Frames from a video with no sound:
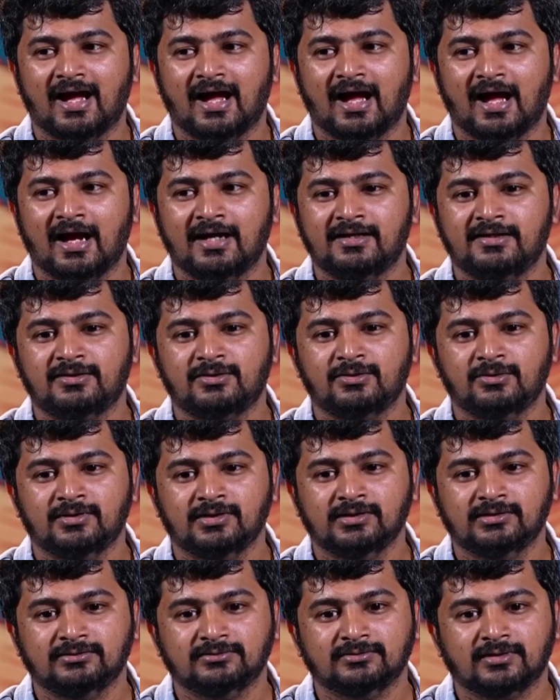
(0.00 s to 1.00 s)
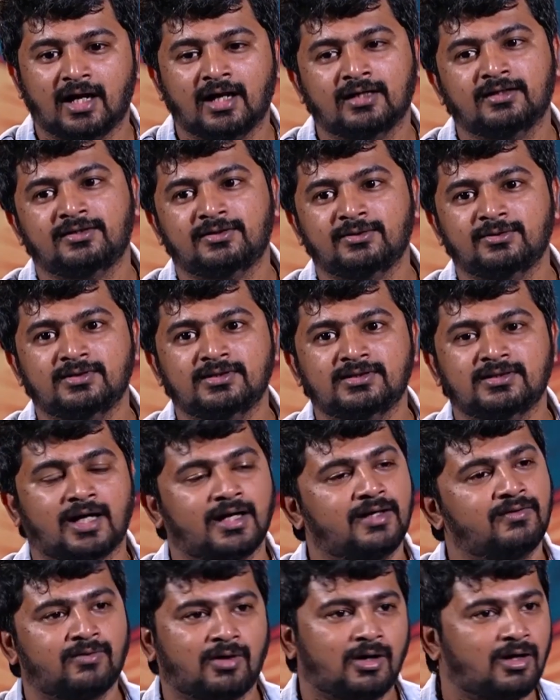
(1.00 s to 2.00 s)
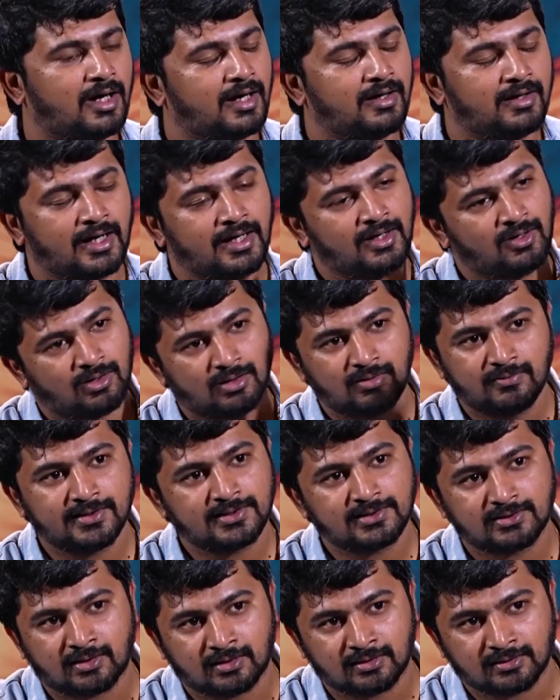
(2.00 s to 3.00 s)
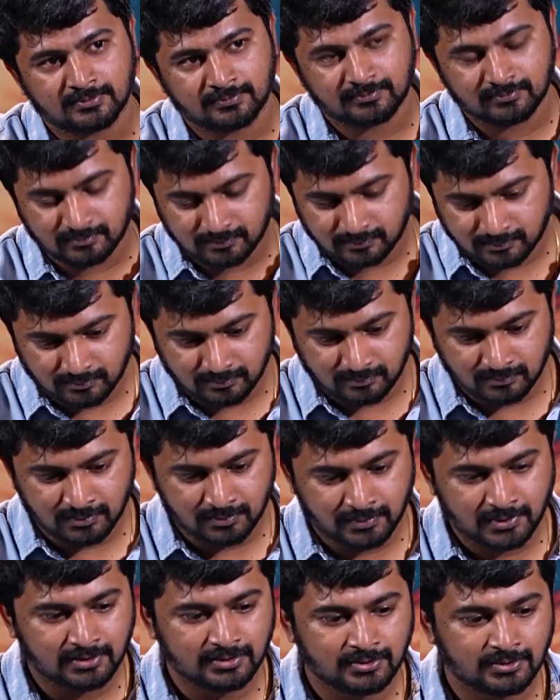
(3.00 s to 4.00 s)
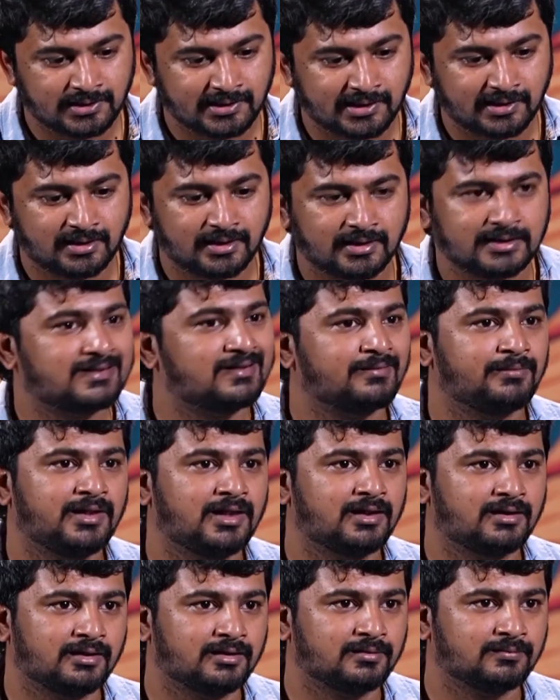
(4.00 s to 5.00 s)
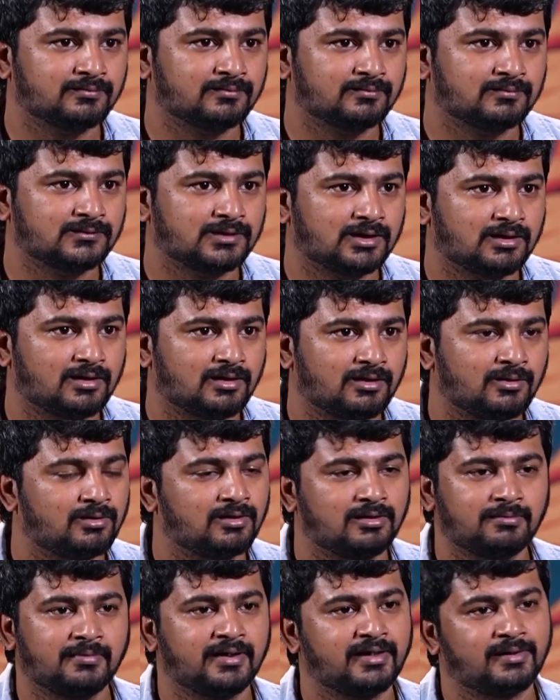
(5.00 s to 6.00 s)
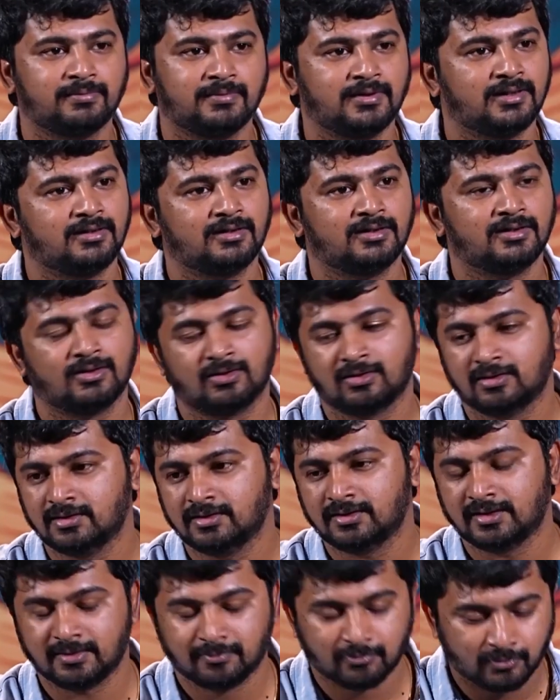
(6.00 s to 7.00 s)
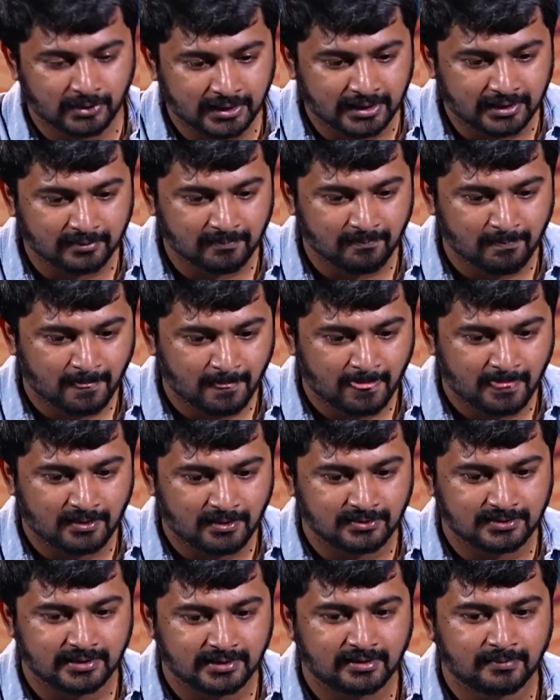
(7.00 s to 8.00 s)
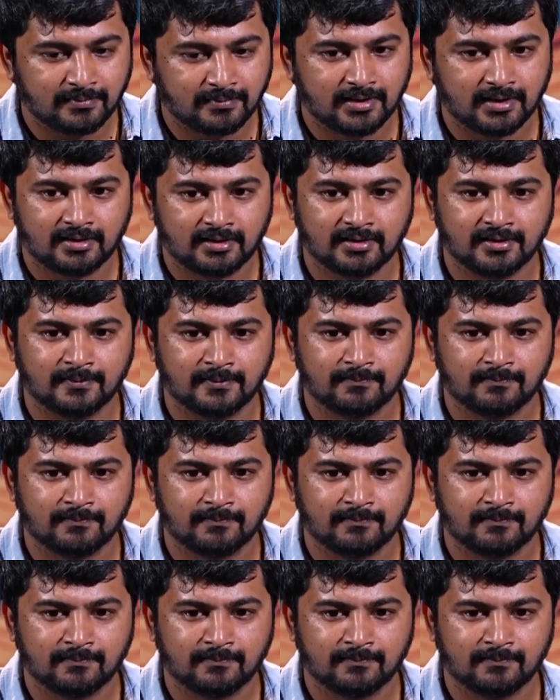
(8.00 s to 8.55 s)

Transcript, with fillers: attitude attitude is I, I, I always thought because you said yes immediately yeah you didn't make me or the team wait you said immediately